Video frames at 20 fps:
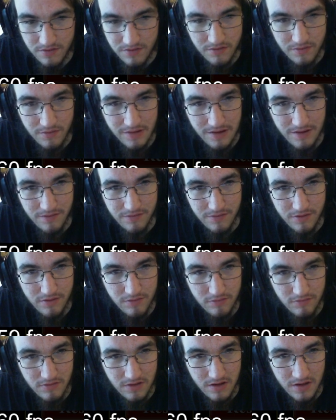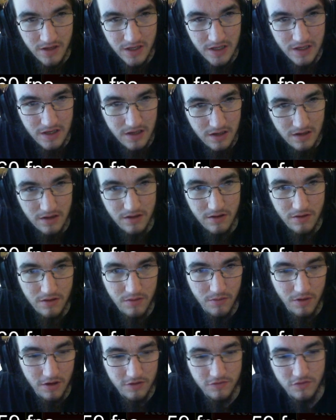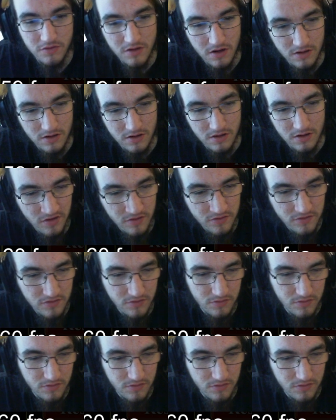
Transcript: We have 3 Watchful Gargoyles,